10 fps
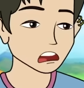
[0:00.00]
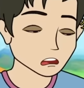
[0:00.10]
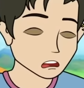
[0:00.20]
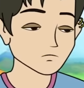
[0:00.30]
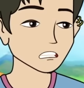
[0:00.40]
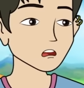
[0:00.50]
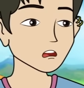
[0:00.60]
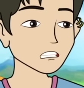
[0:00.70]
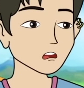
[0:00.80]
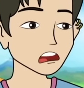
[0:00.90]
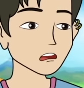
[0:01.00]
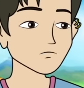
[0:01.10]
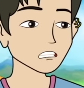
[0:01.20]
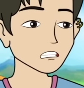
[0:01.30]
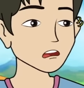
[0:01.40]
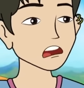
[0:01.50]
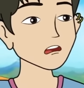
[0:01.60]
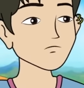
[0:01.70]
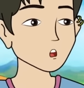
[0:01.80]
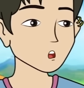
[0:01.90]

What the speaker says: Why does it all have to be stressful?